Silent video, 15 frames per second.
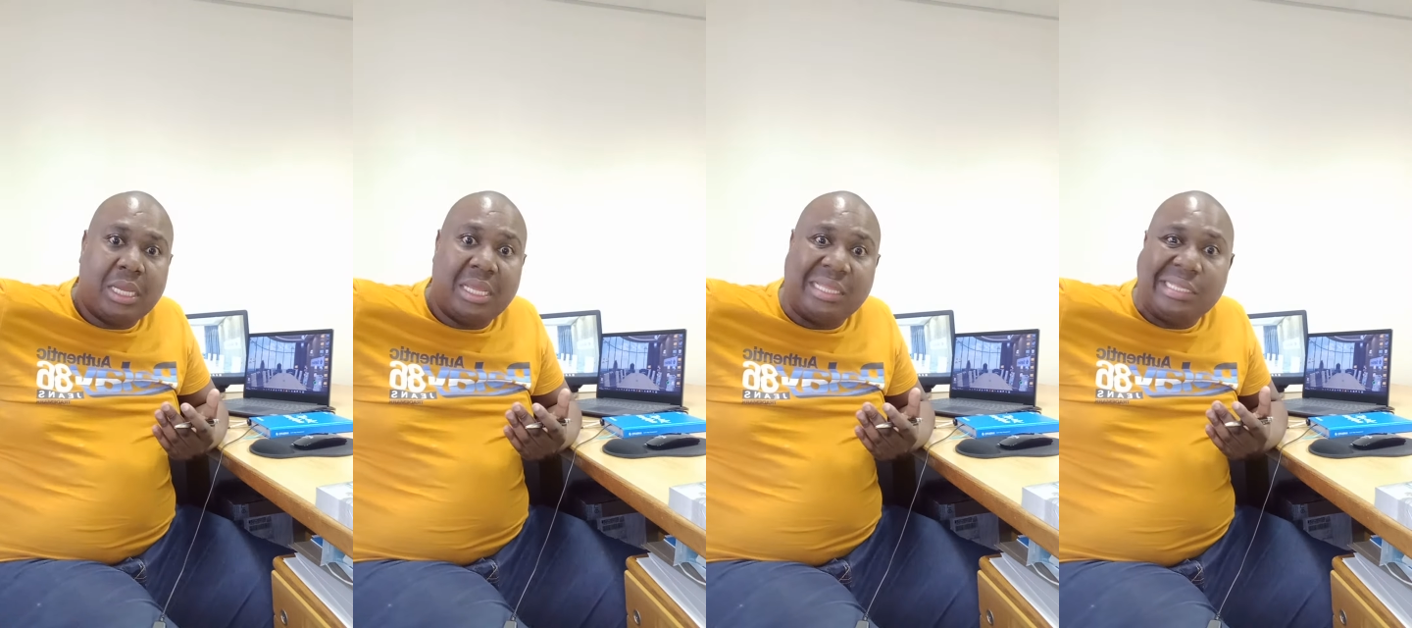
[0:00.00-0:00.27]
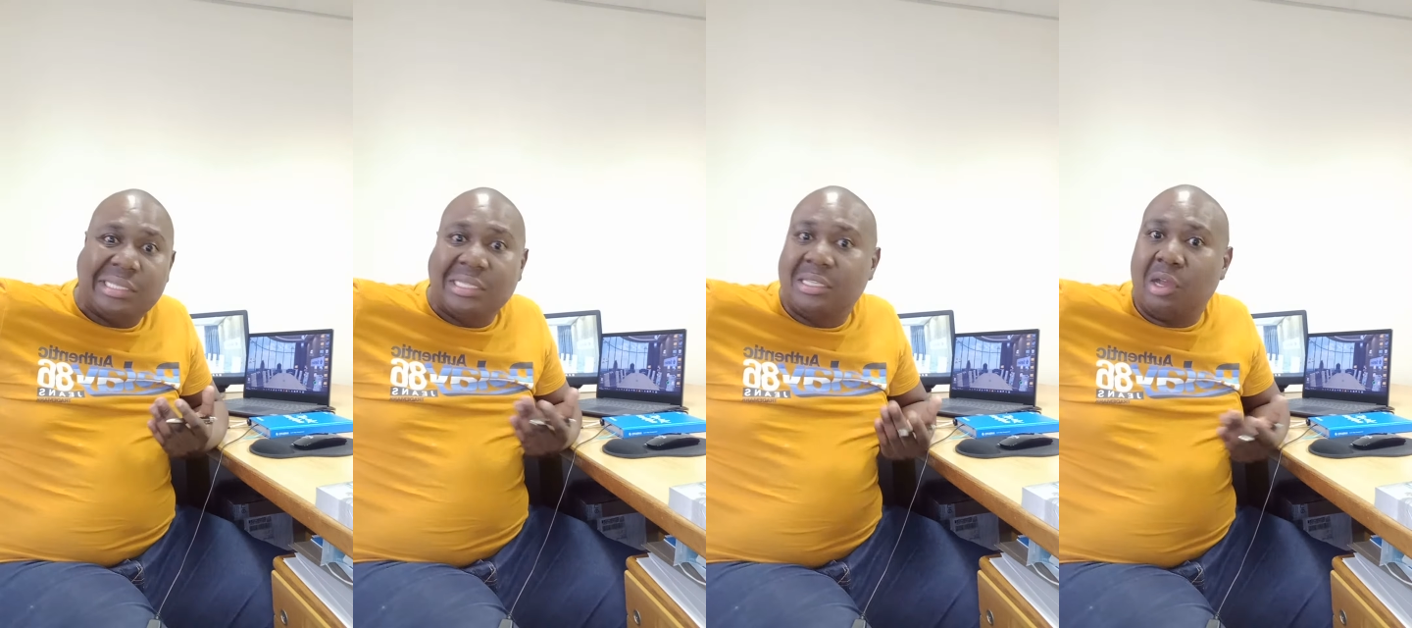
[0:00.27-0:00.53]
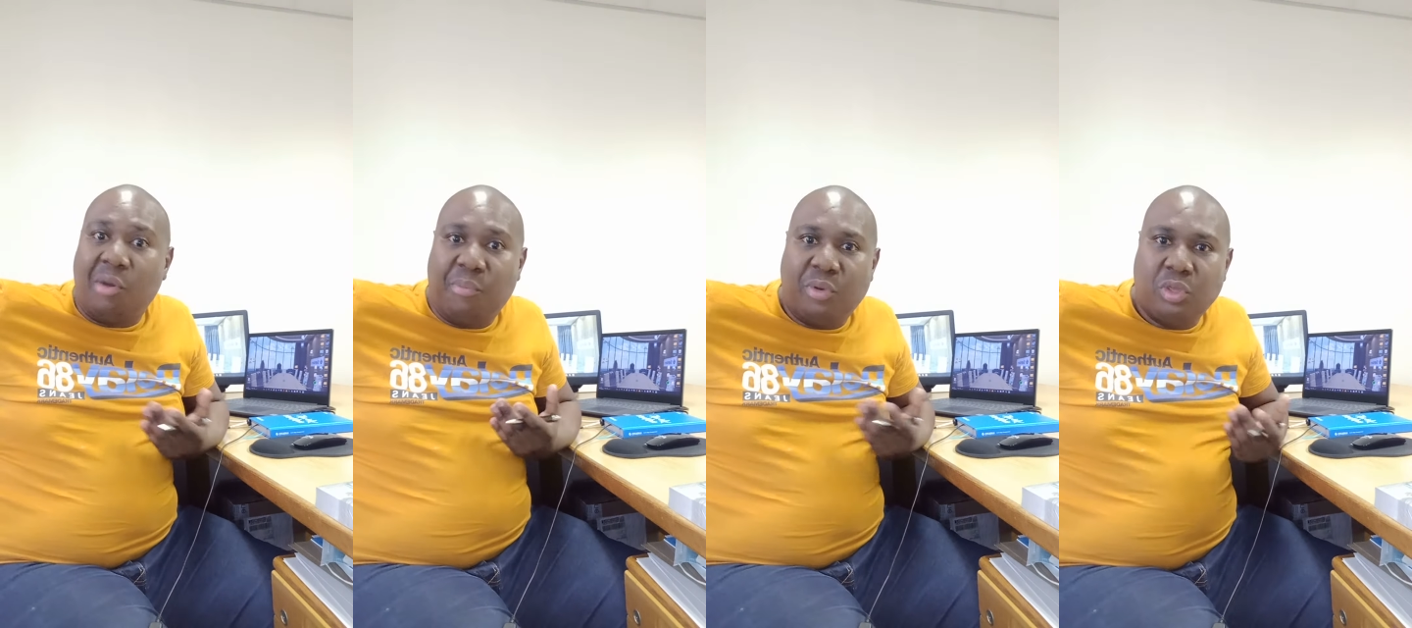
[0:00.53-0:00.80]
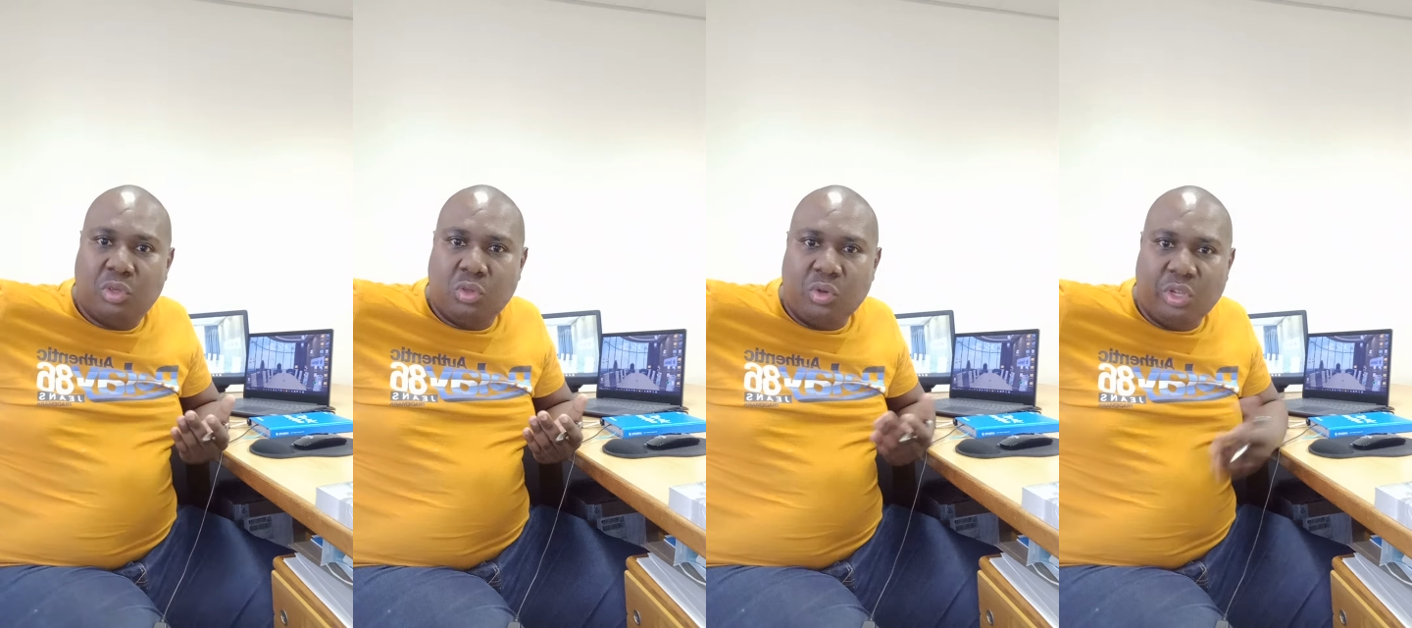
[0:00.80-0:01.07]
this is the
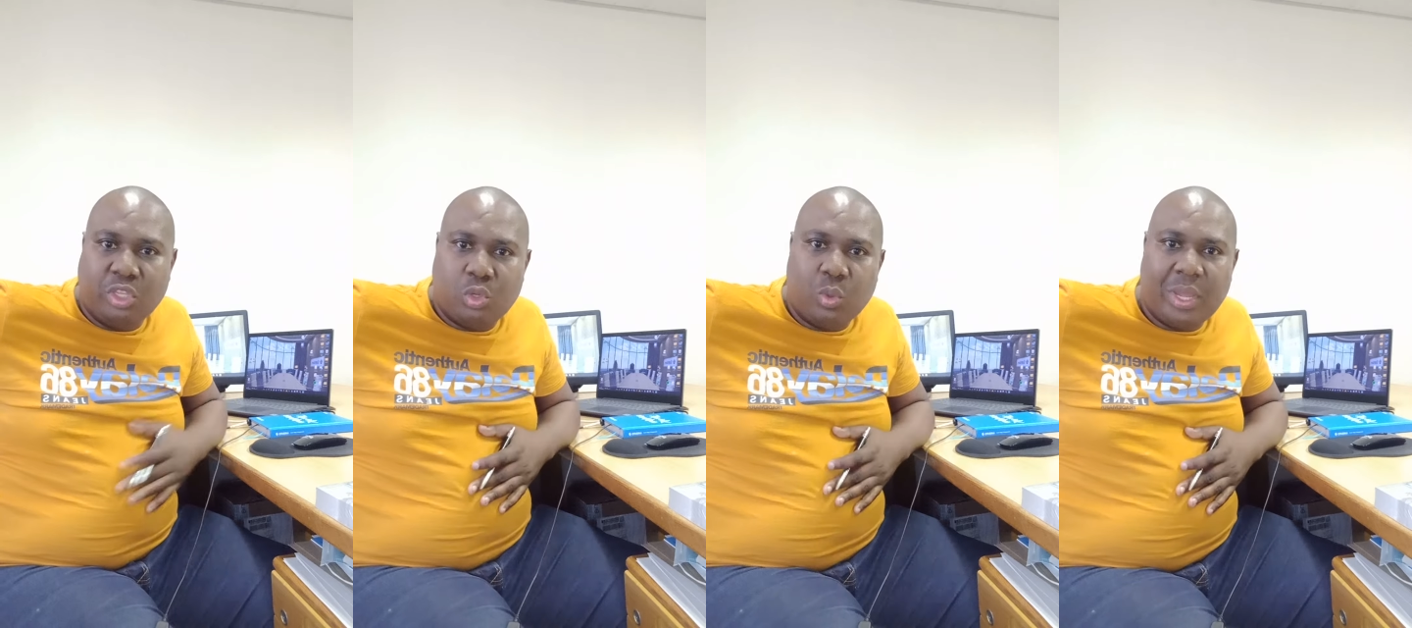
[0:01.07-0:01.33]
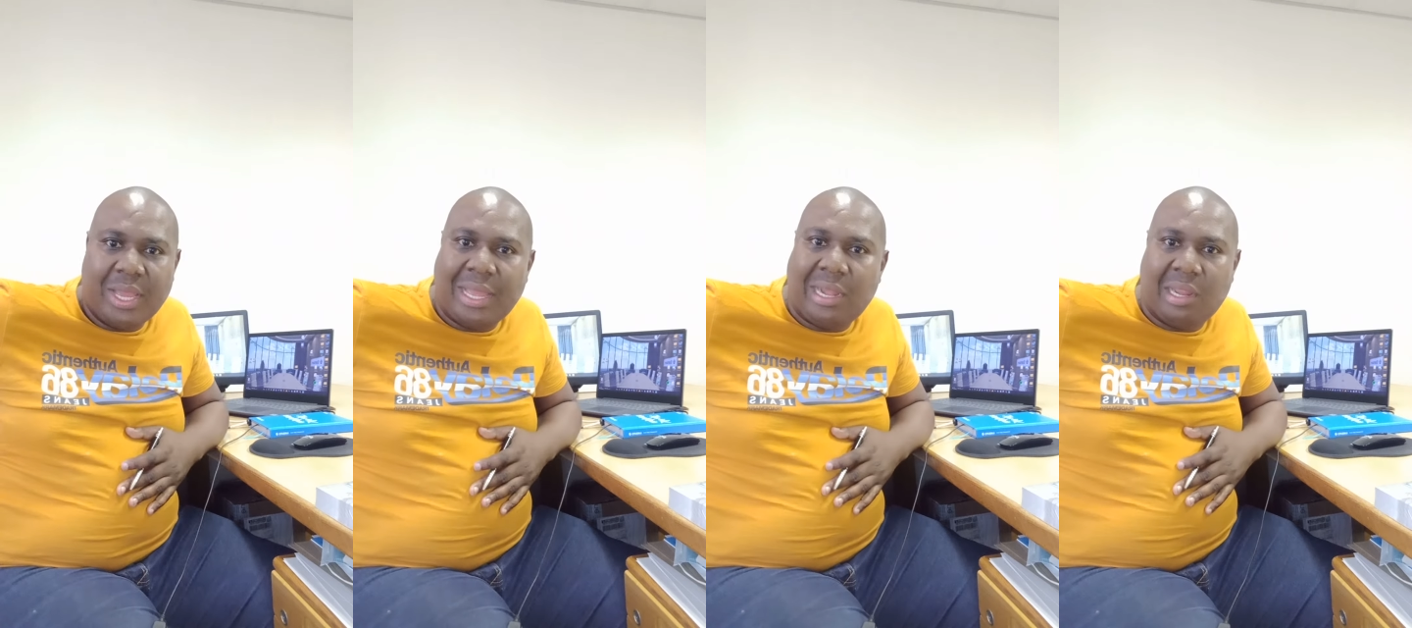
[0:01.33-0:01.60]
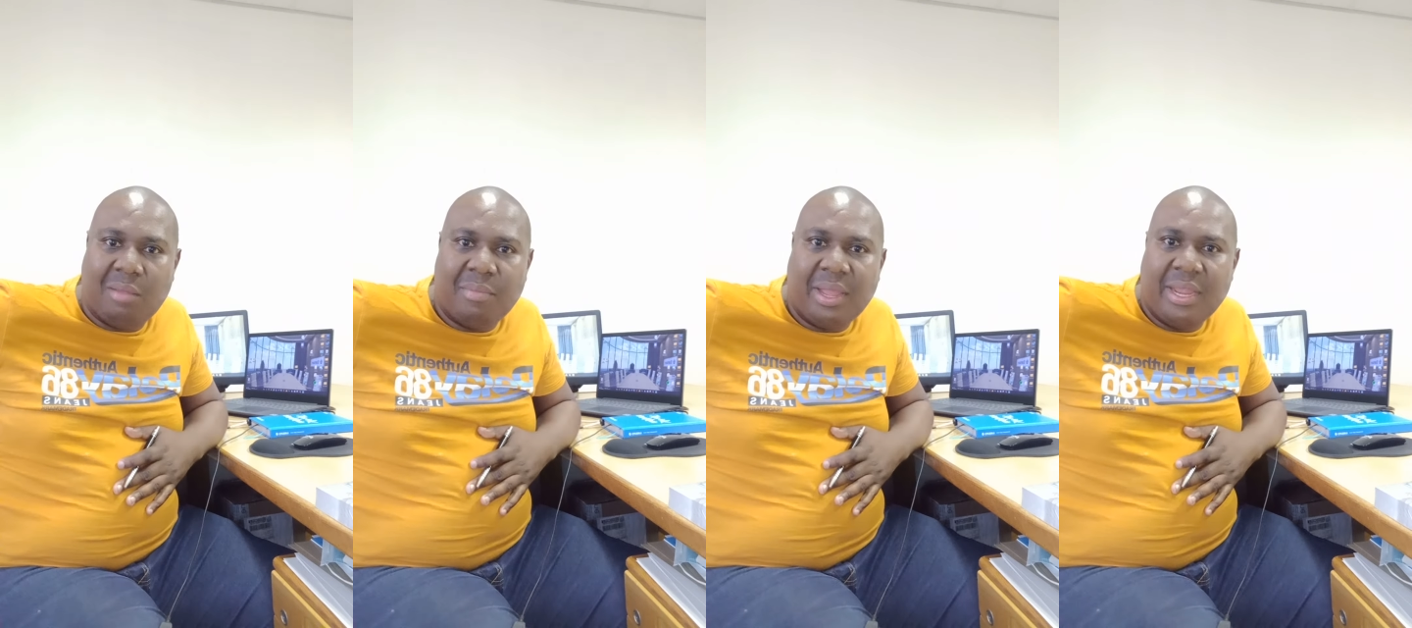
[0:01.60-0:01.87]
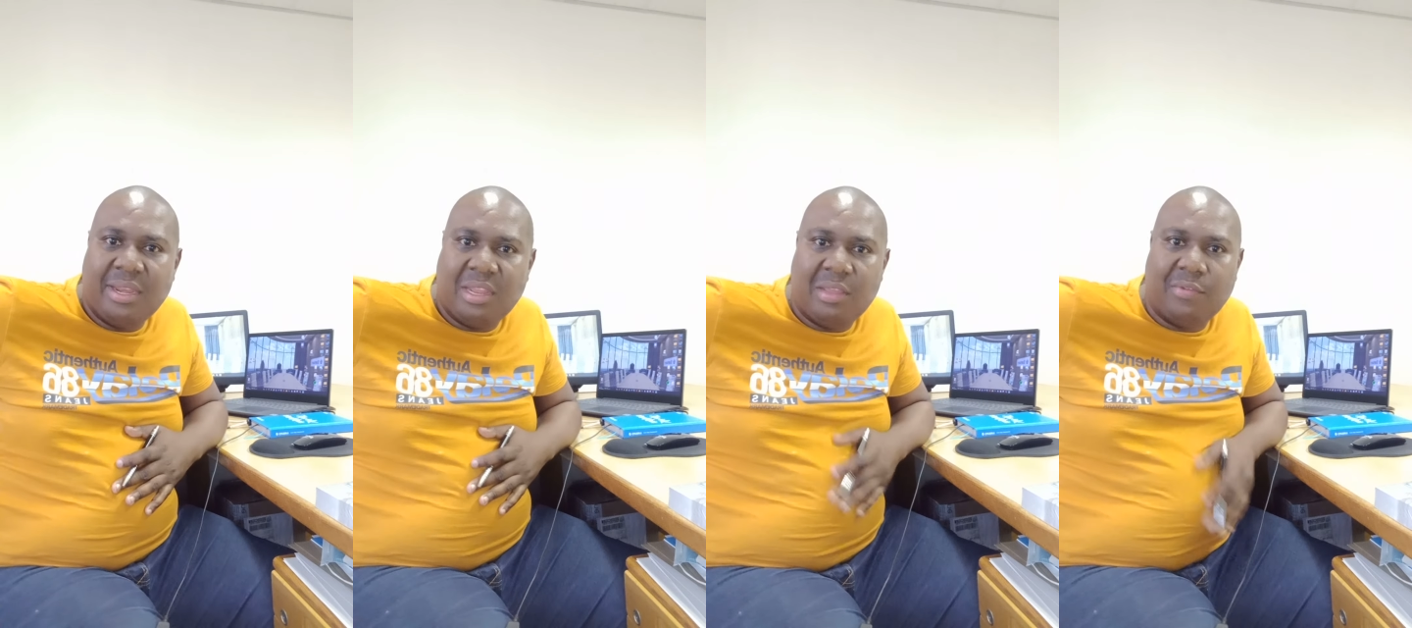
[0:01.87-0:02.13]
opportunity where I
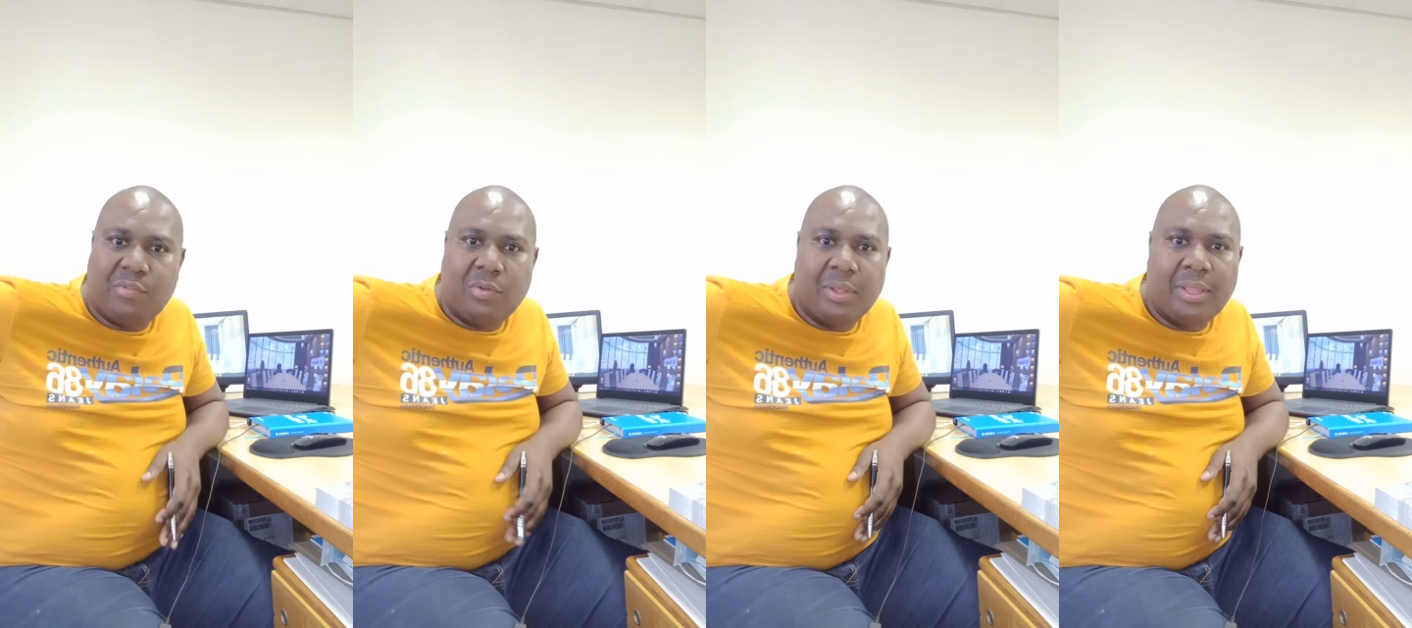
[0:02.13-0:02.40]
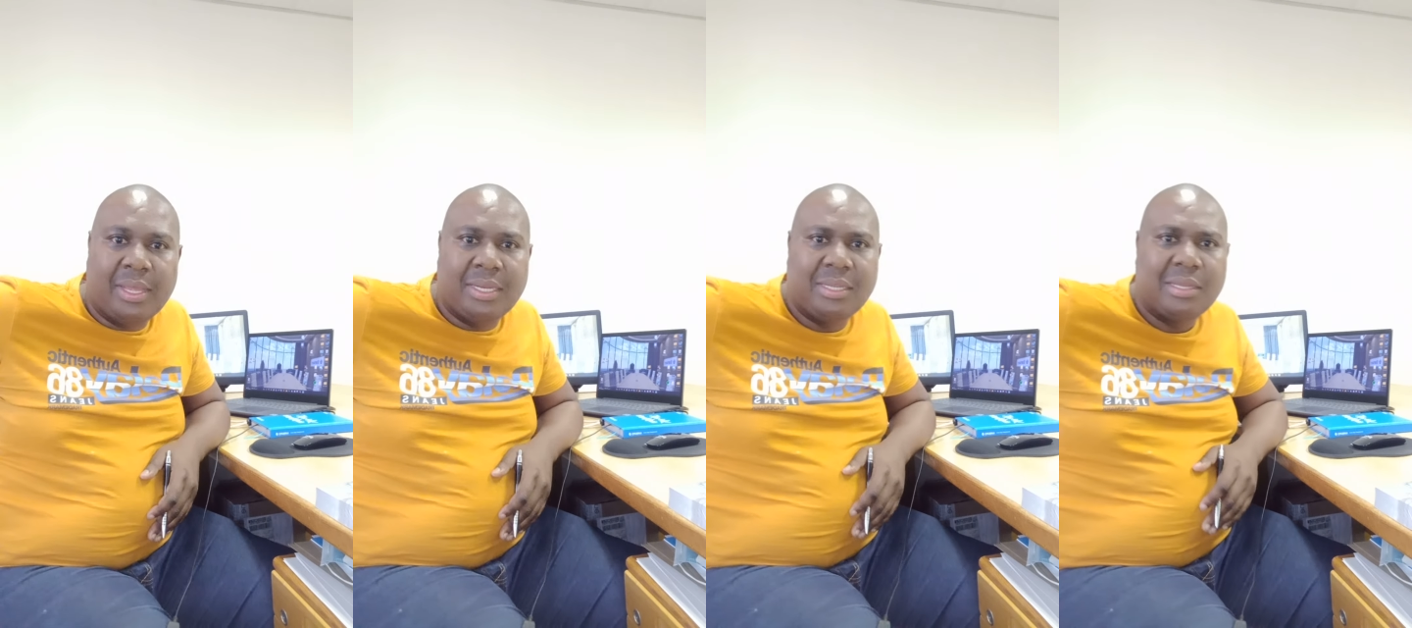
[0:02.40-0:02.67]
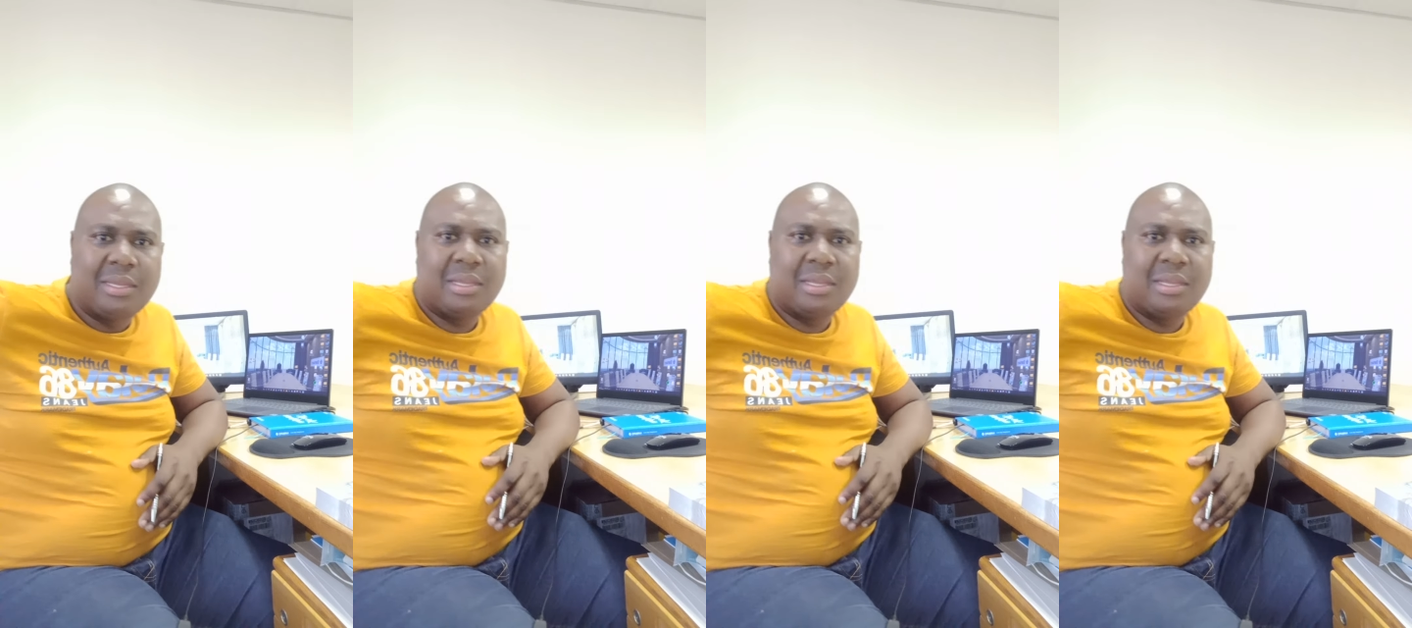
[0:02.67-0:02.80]
remind everyone that